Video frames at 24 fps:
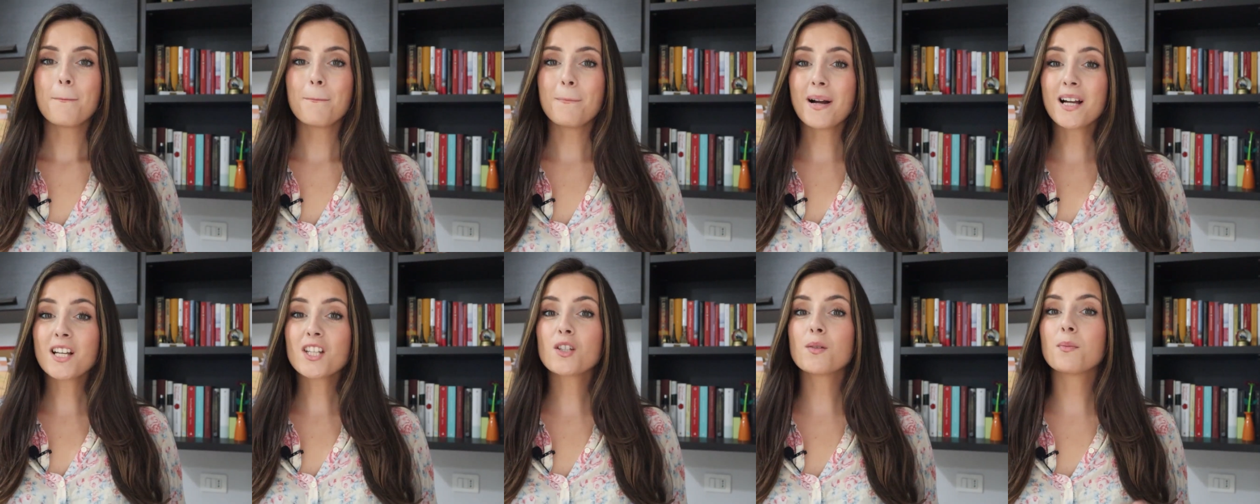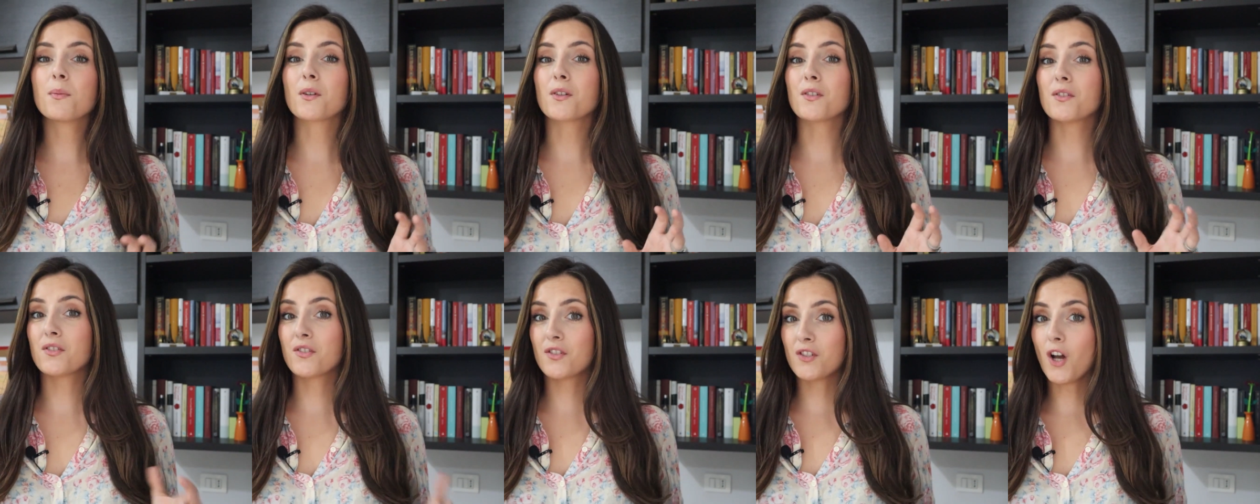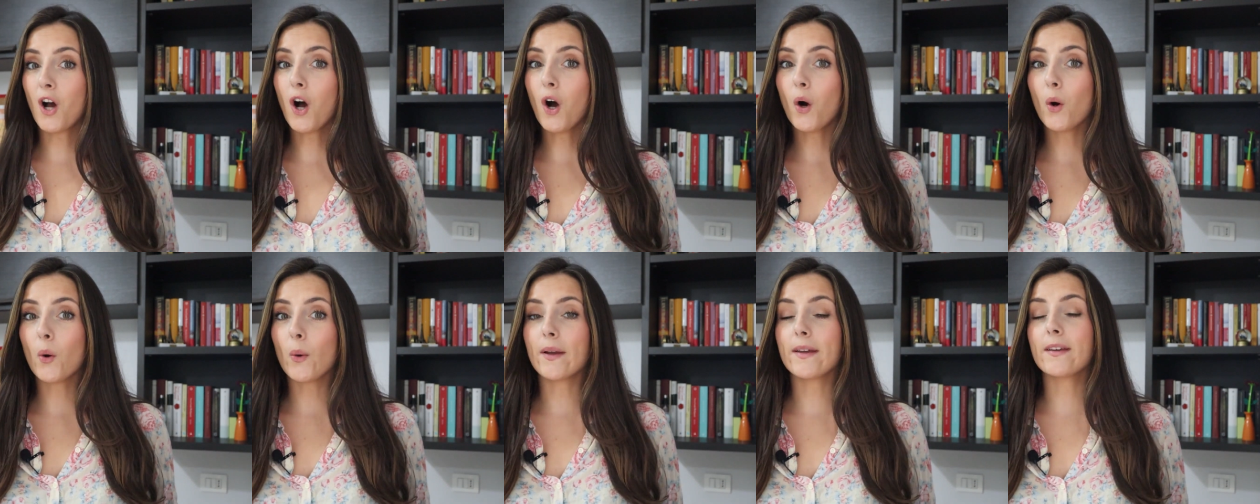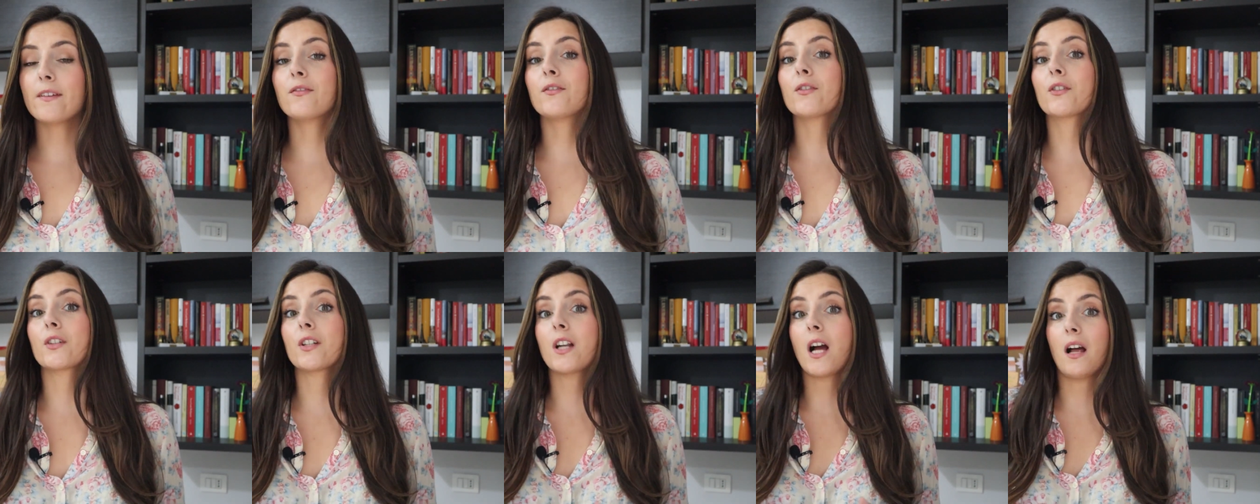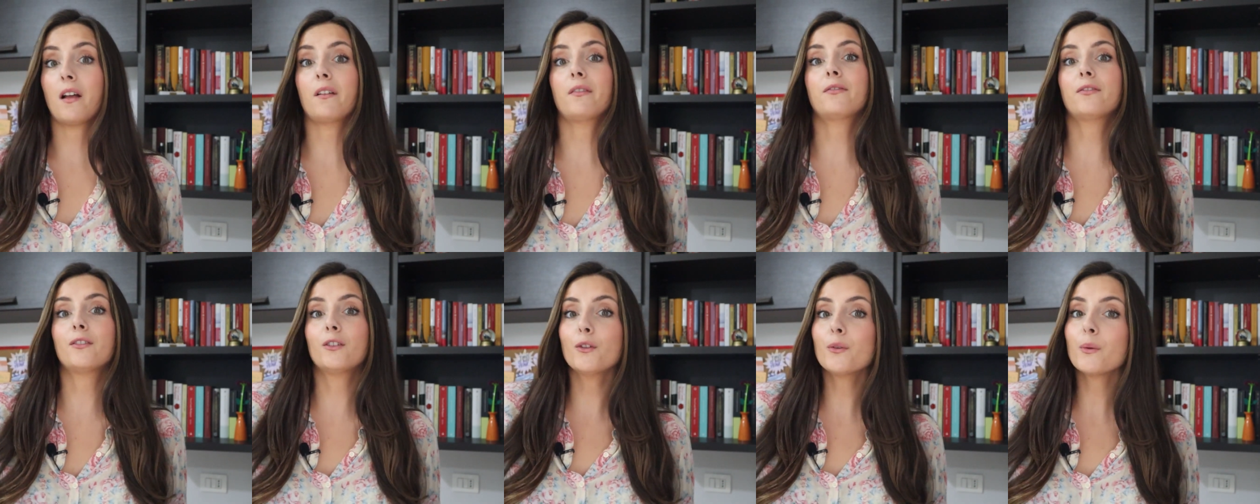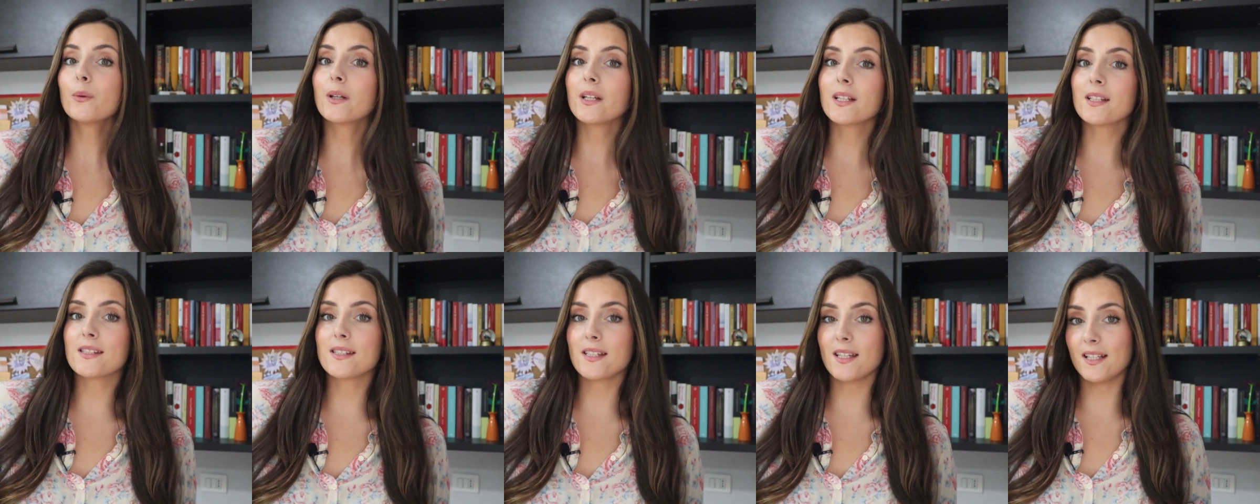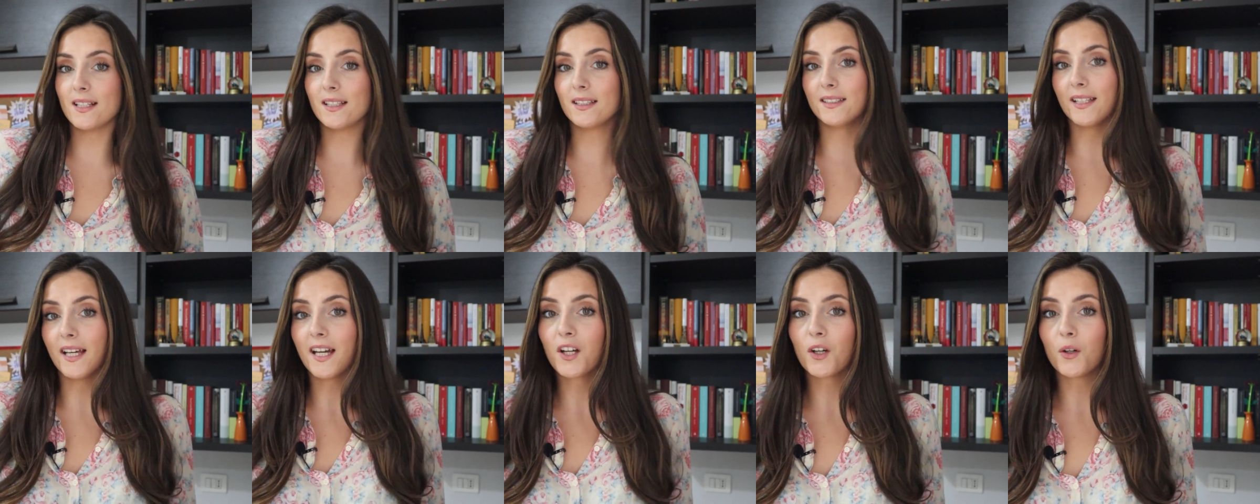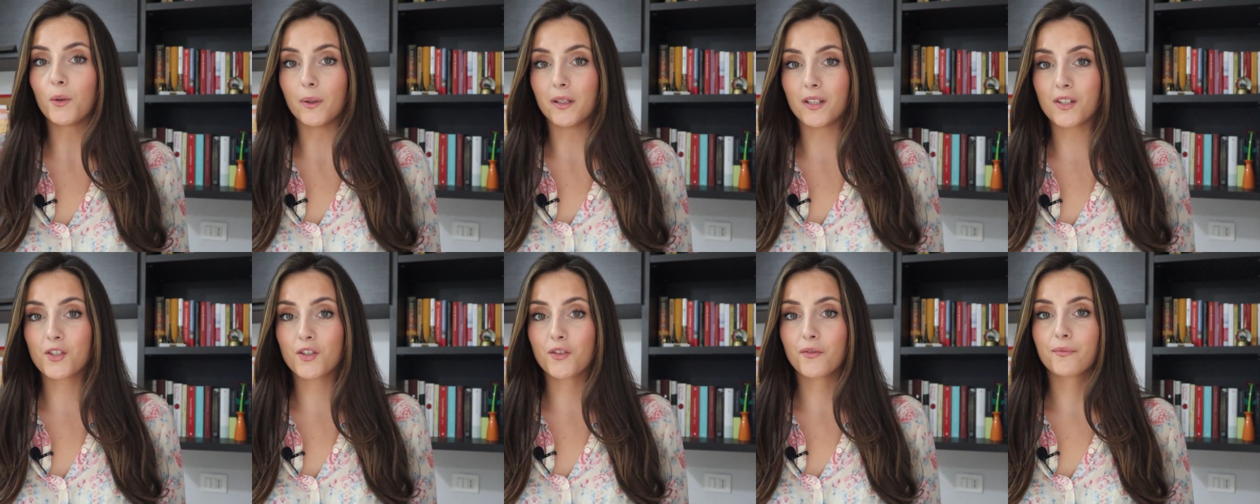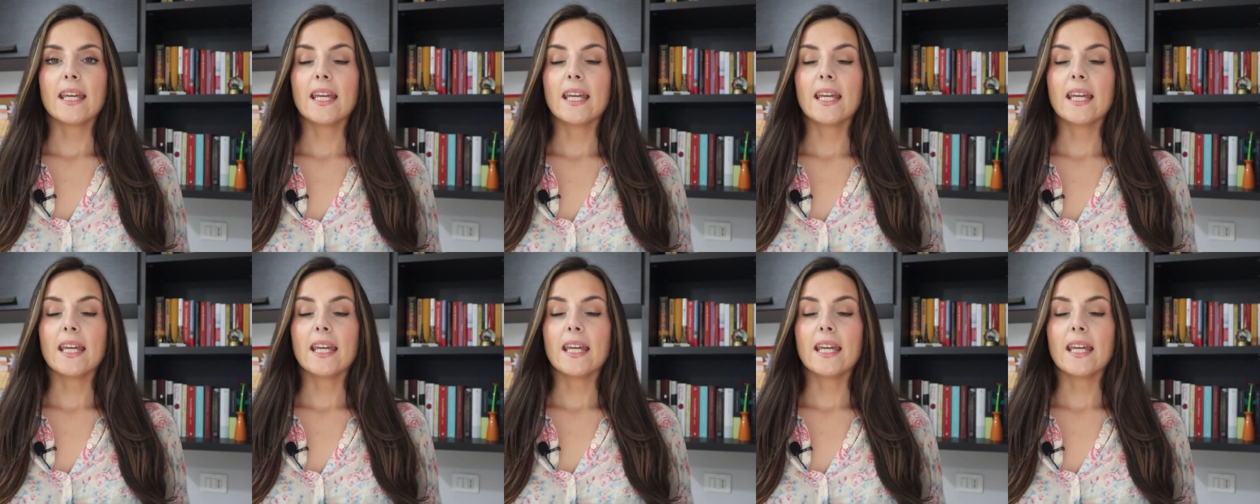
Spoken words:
Much more so if you're not fluent in the language.